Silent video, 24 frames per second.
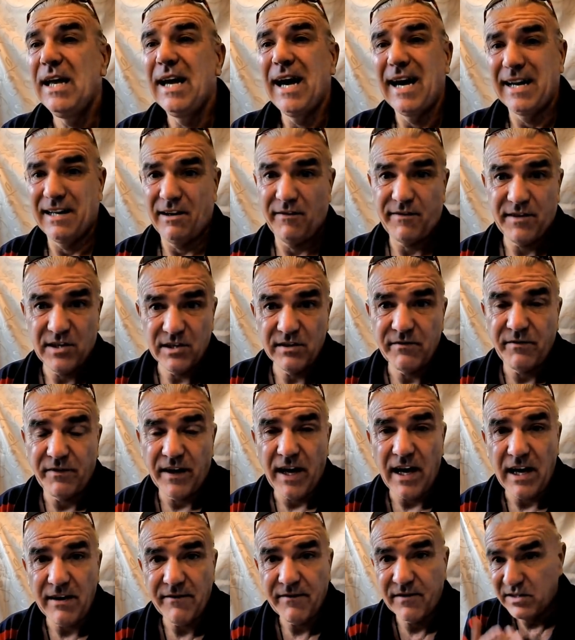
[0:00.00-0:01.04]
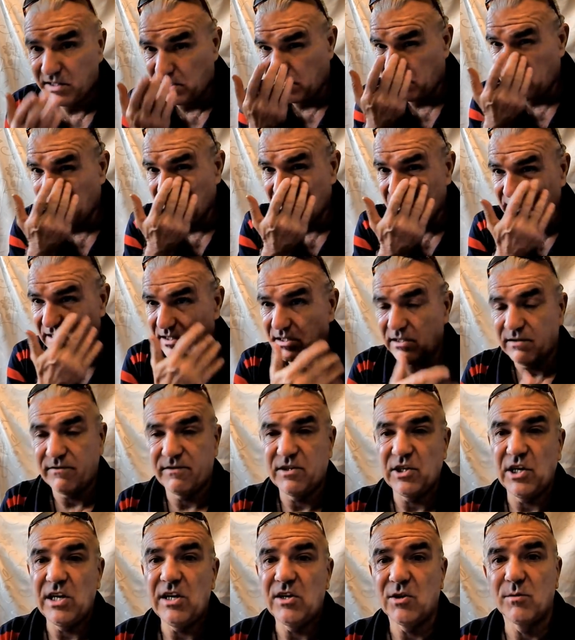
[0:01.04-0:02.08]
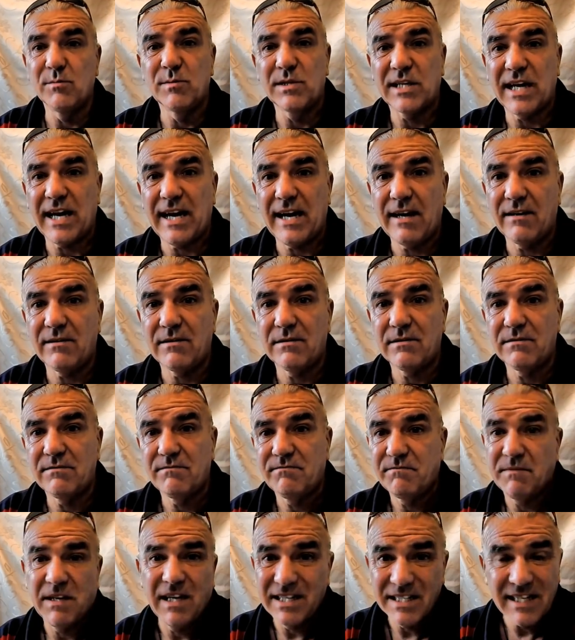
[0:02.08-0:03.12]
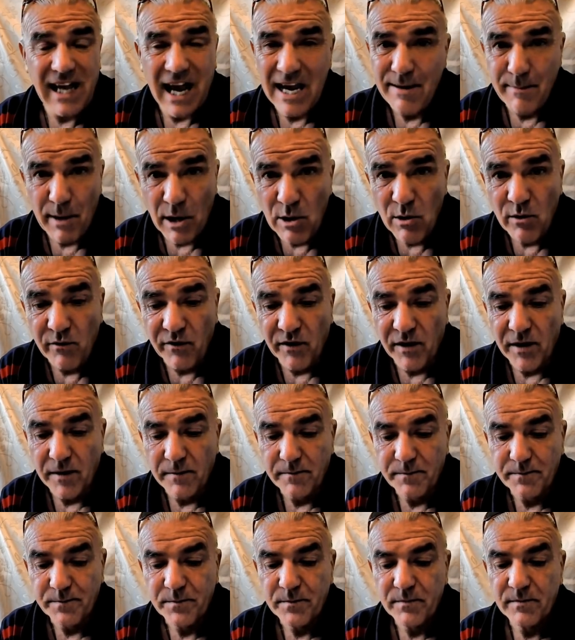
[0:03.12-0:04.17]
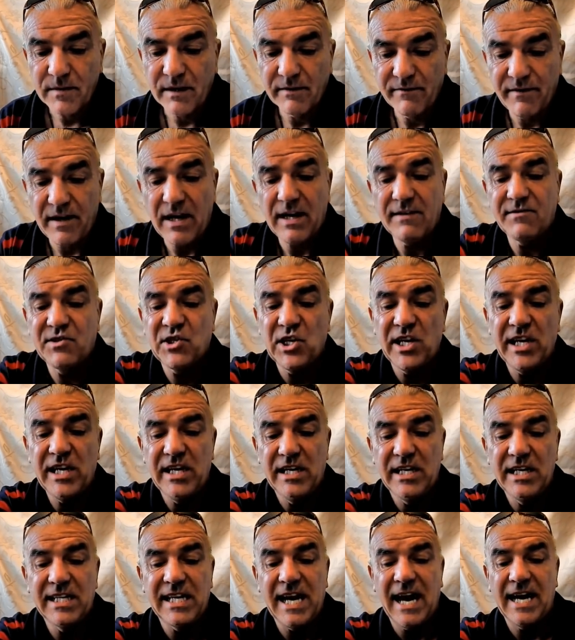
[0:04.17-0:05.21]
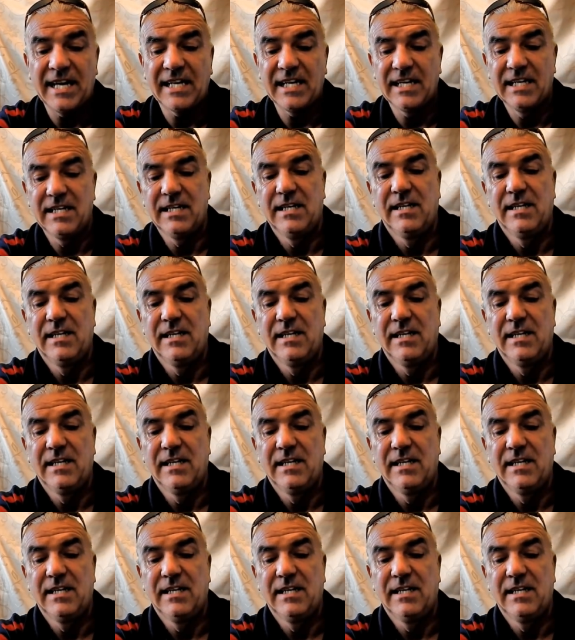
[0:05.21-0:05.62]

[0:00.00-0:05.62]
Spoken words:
And if 5G comes out, it's game over. 5G, you're dead.